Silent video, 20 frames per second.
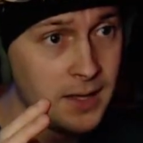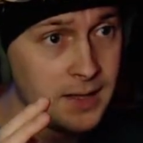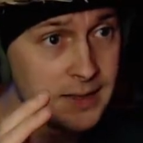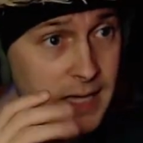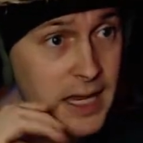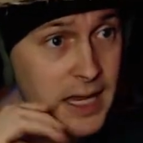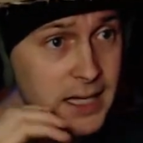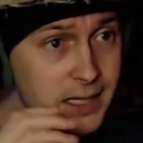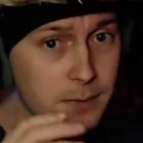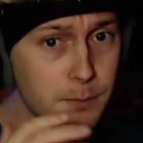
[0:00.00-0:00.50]

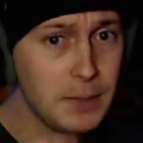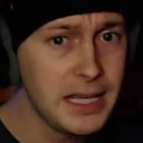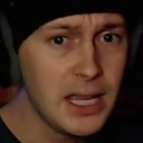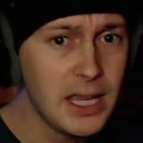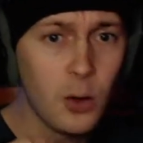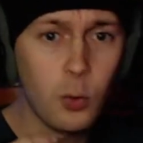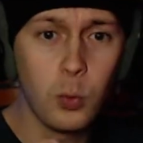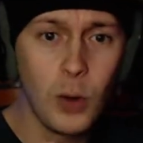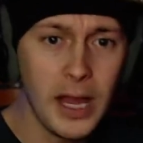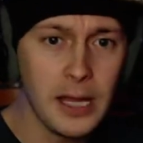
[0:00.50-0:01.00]
Take me
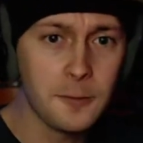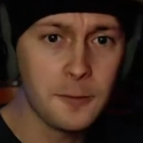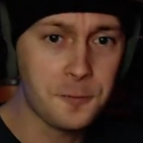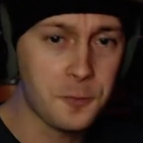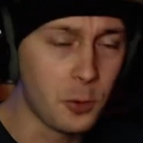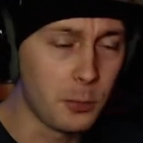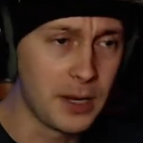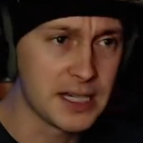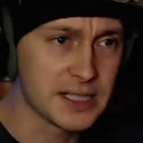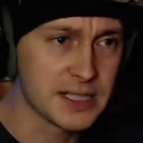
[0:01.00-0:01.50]
away
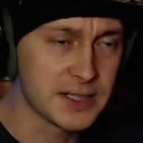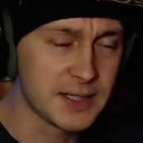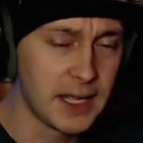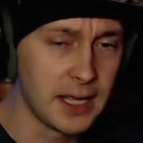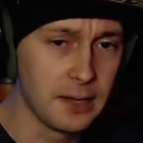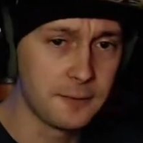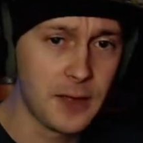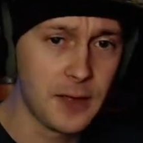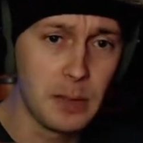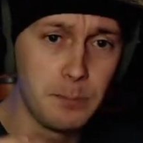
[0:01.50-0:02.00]
from
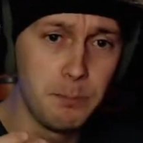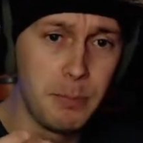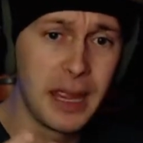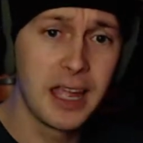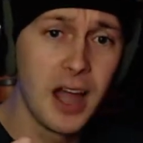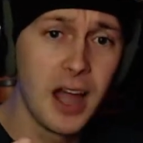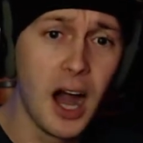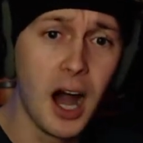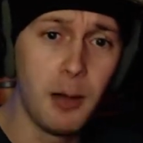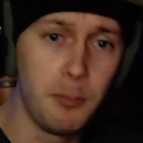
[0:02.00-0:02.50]
myself and
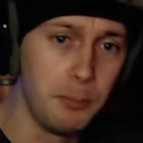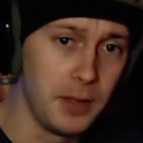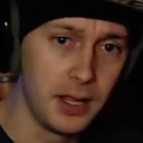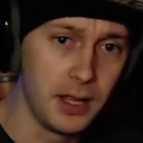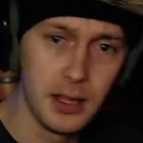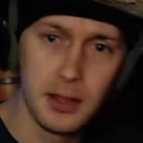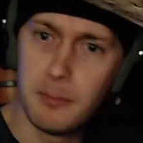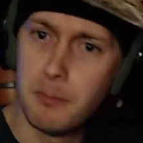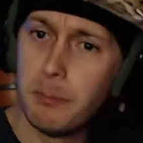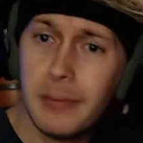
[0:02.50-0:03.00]

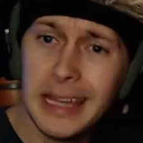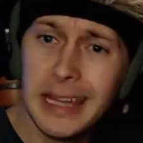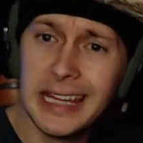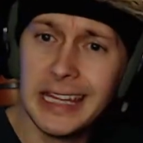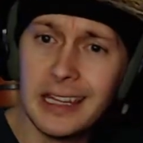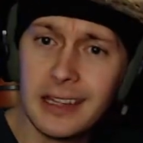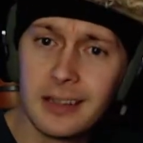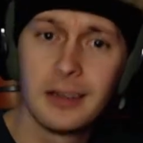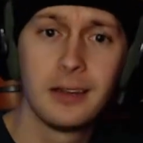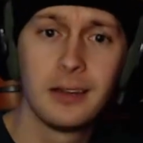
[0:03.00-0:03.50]
become
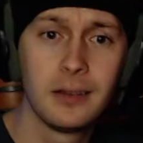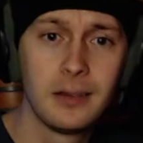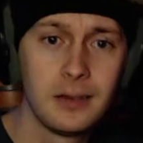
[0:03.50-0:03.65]
me.